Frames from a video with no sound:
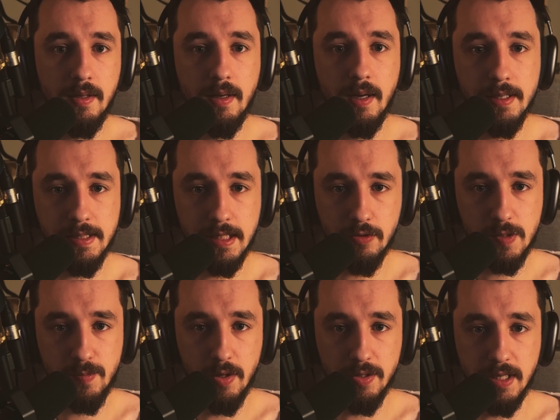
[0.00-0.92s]
as he can
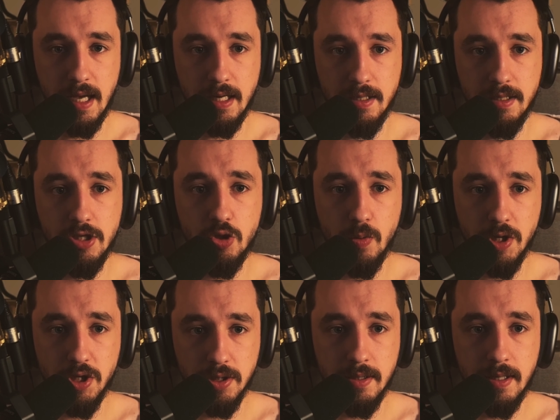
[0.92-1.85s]
respond to any
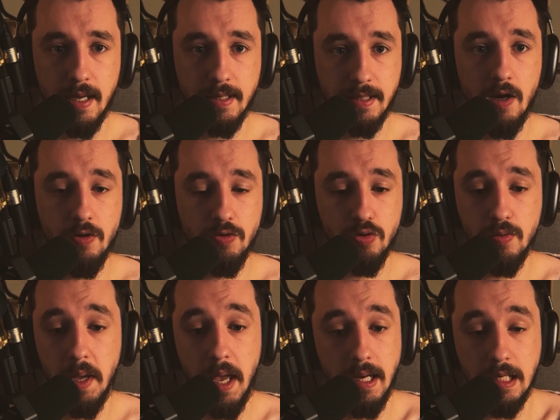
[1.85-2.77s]
situation and counter any